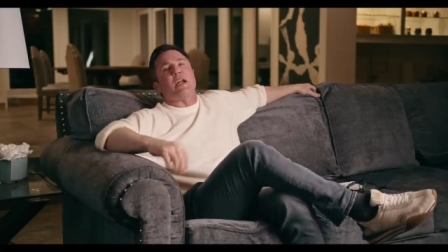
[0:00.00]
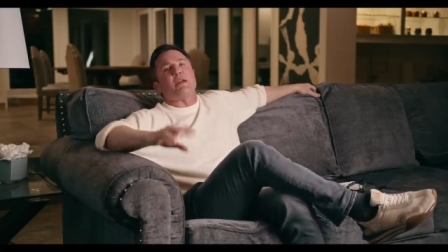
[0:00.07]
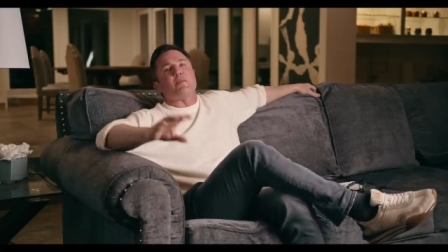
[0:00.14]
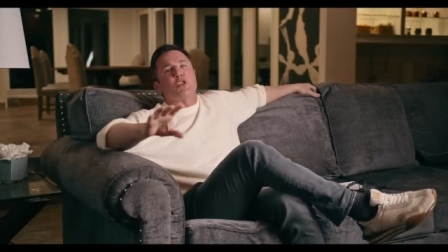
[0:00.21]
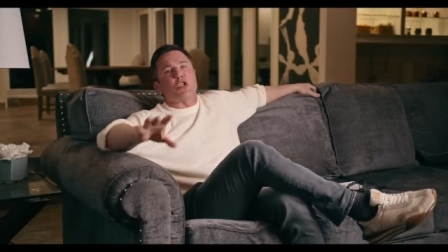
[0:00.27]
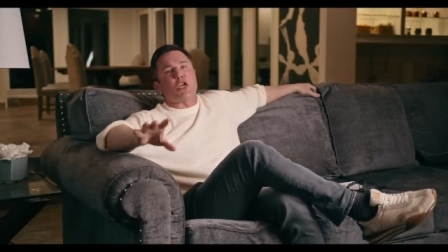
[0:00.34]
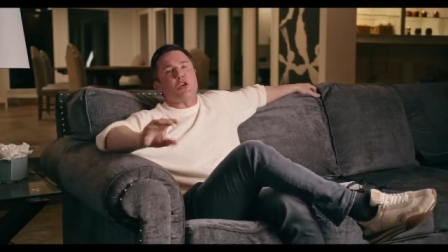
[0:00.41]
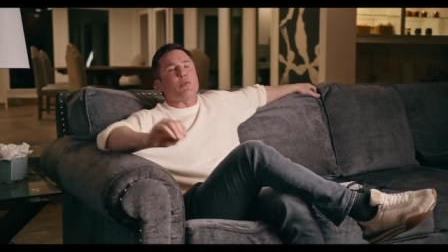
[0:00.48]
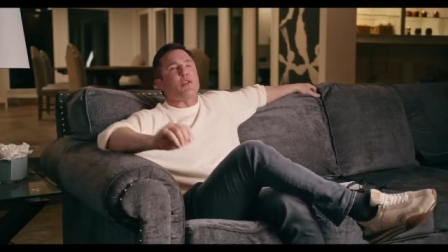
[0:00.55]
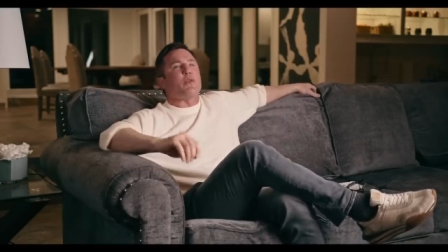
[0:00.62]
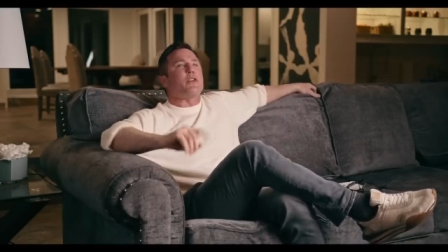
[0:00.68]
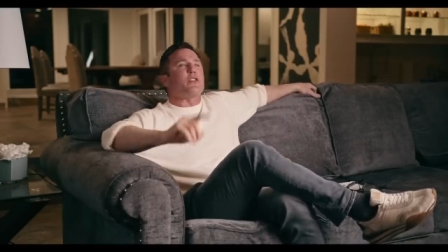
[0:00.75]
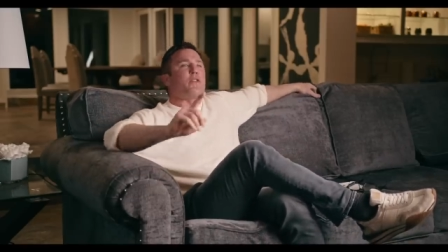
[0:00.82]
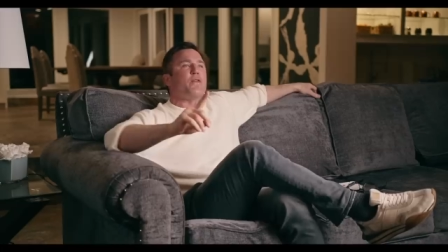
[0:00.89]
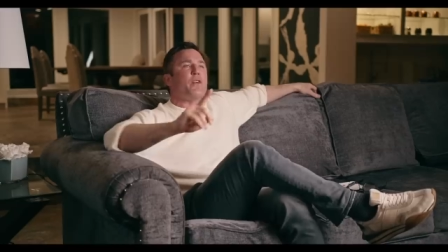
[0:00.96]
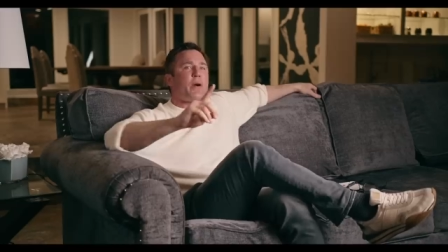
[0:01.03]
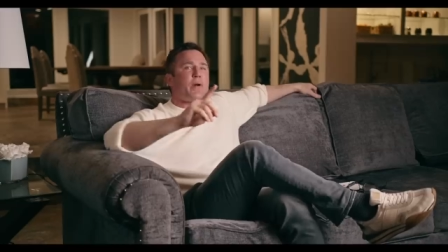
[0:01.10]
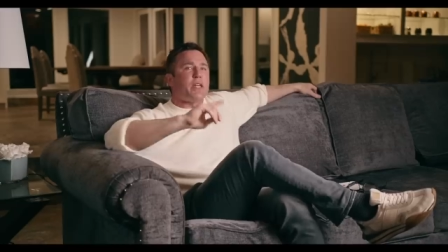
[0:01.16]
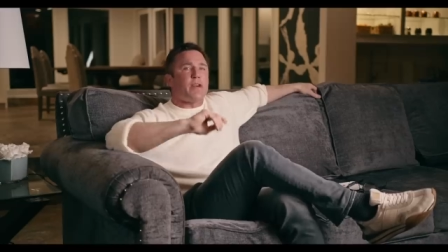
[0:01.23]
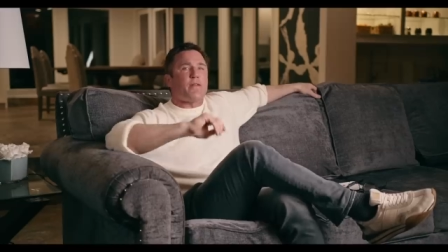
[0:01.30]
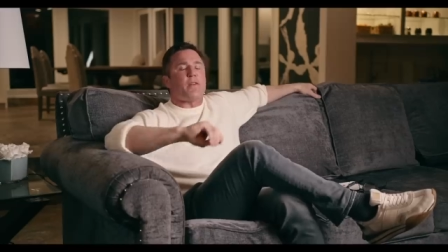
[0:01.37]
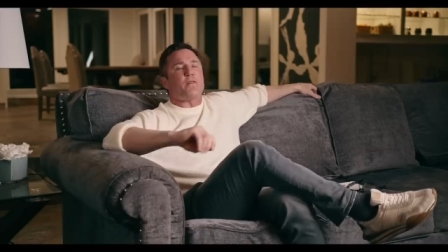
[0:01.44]
I'm sharing with you. It's a
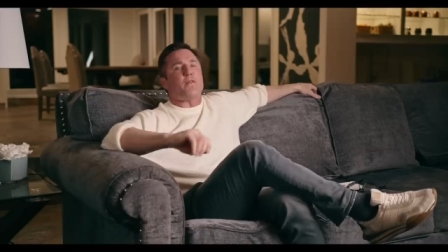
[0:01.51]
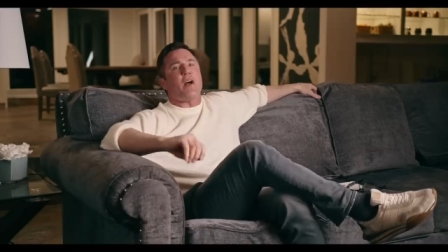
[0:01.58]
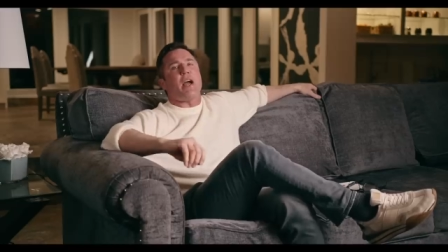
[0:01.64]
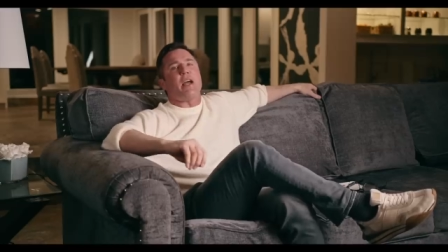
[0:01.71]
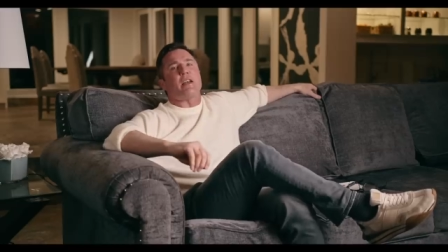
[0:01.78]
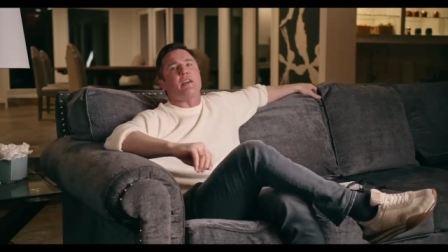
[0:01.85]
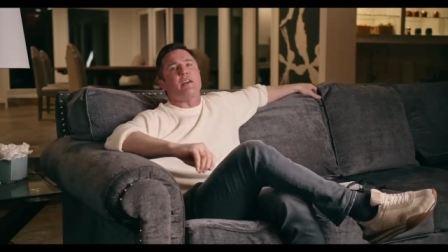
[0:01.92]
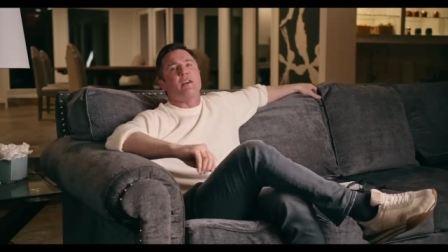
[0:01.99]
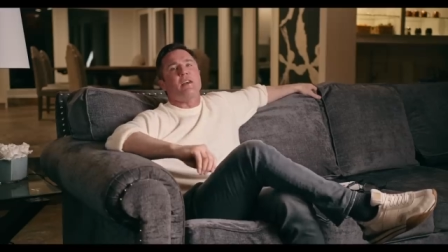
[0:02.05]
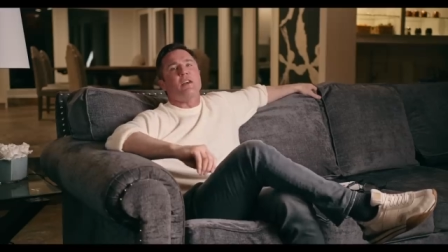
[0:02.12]
very different fight.